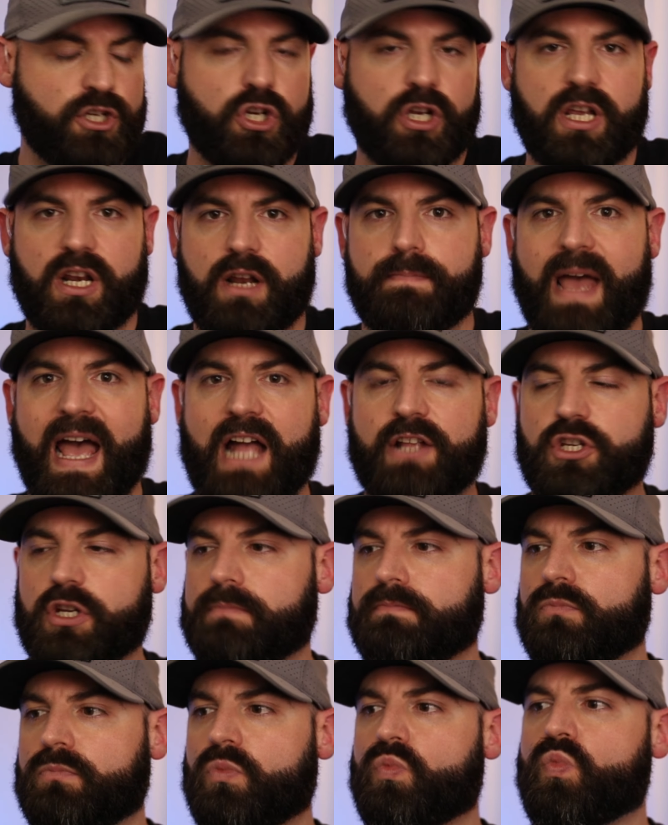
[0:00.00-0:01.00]
you can
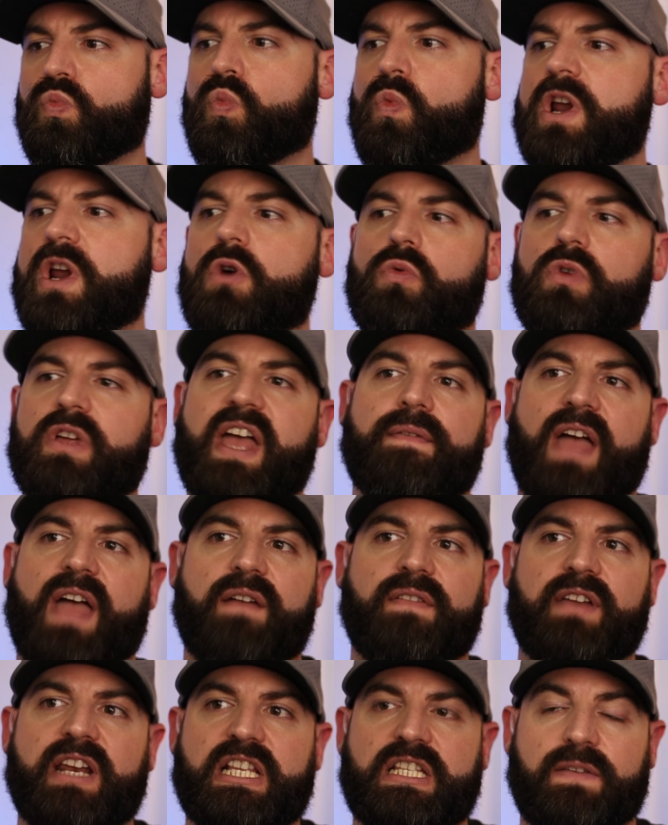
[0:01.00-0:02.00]
imagine, we don't really have
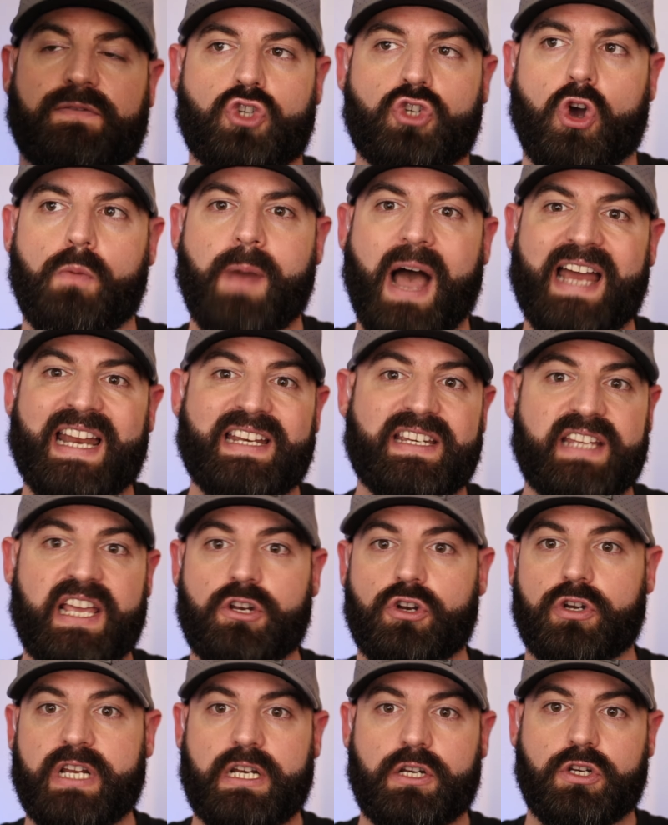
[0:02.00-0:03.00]
evidence if Joe Biden did
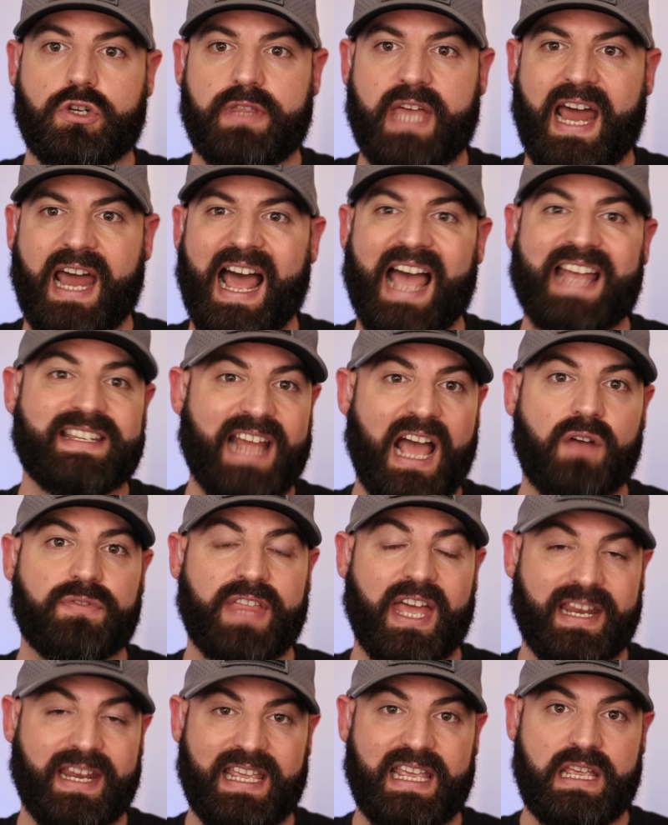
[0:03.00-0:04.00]
or didn't do that. I doubt
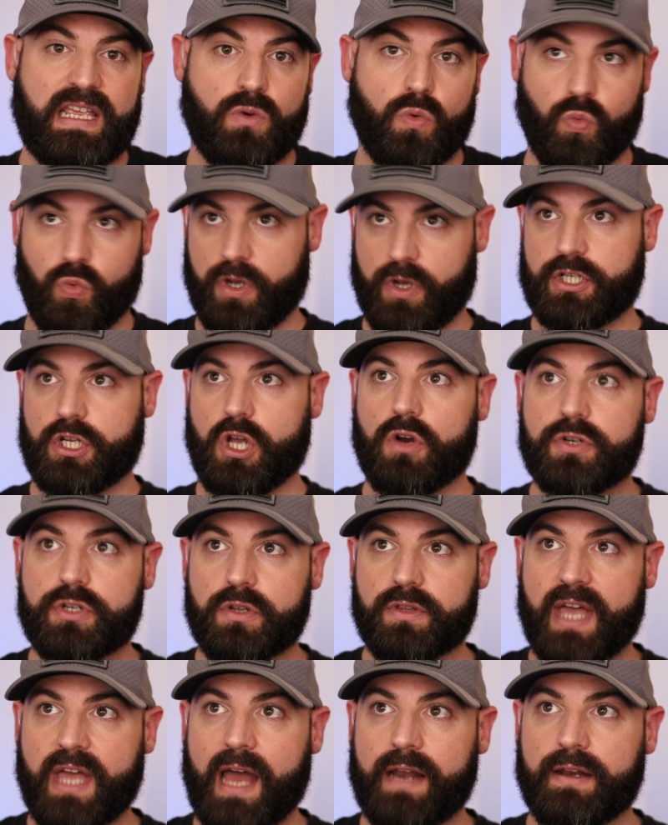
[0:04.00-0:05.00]
that he would go do
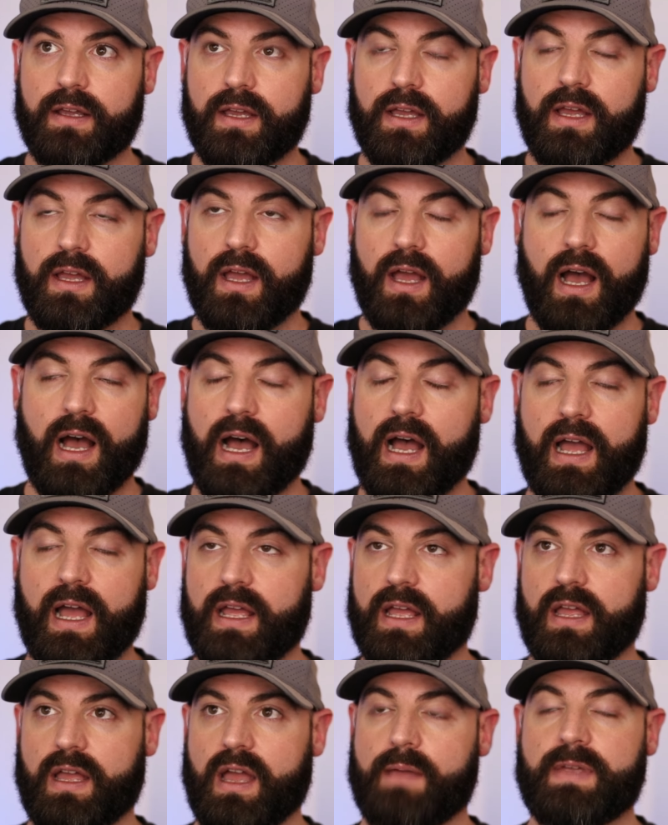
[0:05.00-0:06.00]
that. Uh,
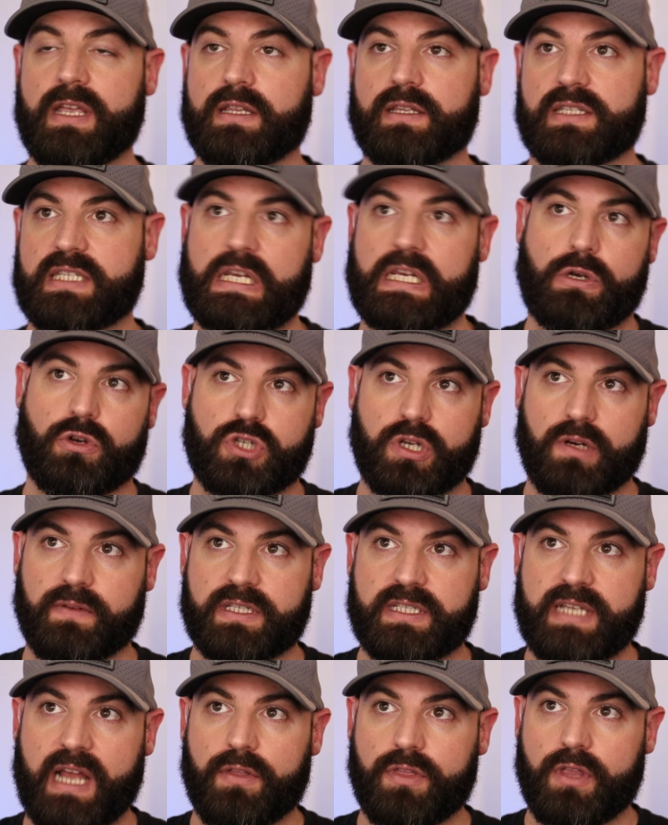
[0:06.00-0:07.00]
I mean, Secret Service
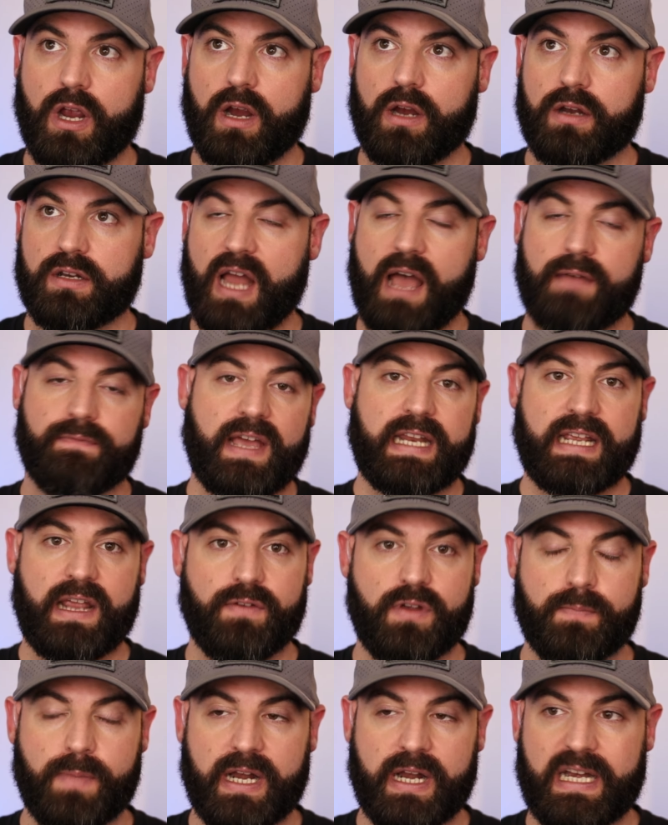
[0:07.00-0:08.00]
down there, not betting
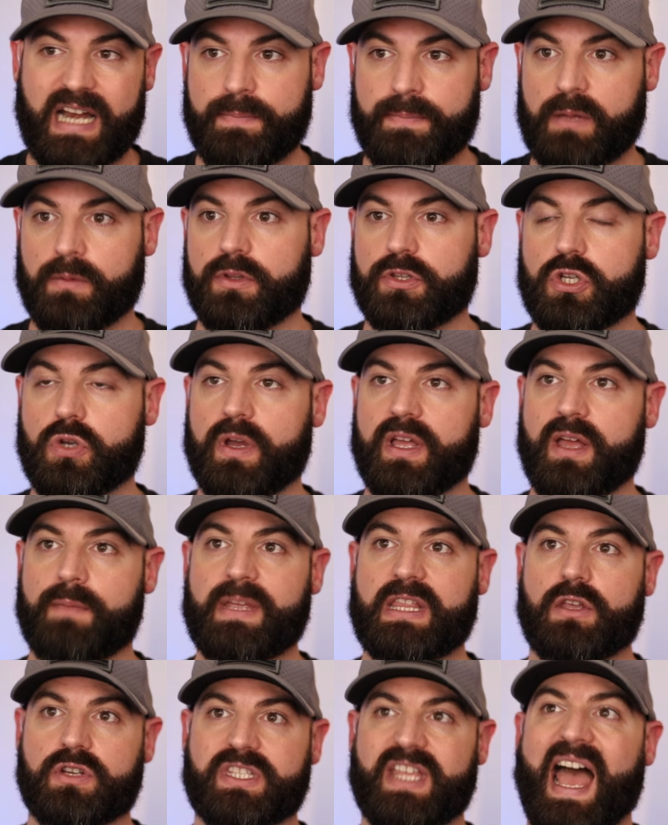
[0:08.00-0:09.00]
everybody, not being able to do it. I mean,
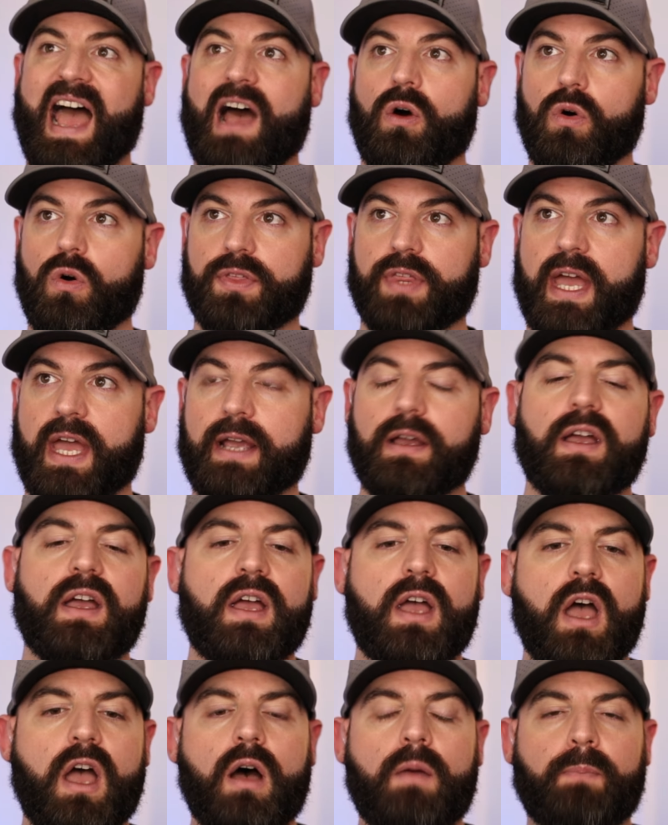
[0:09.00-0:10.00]
there's that whole thing.
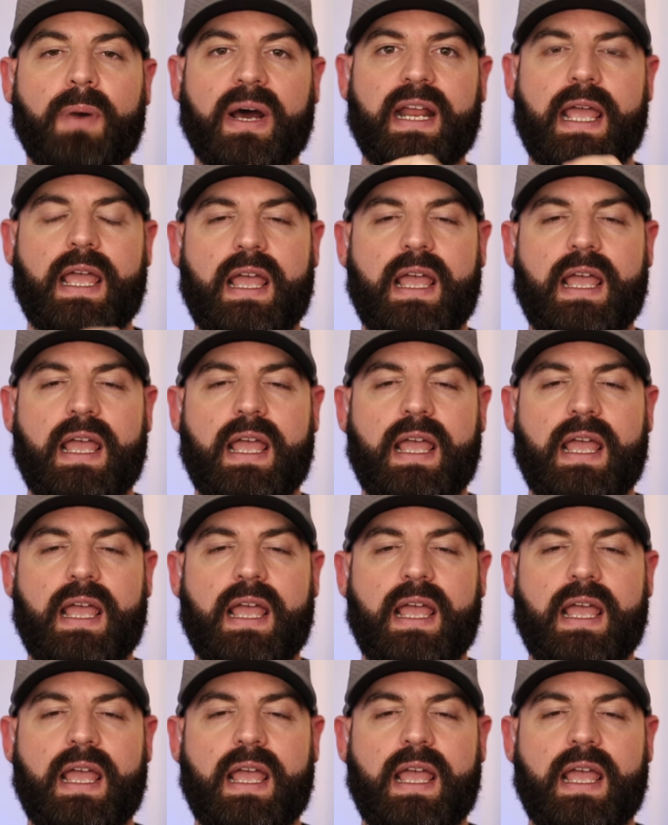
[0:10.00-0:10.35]
But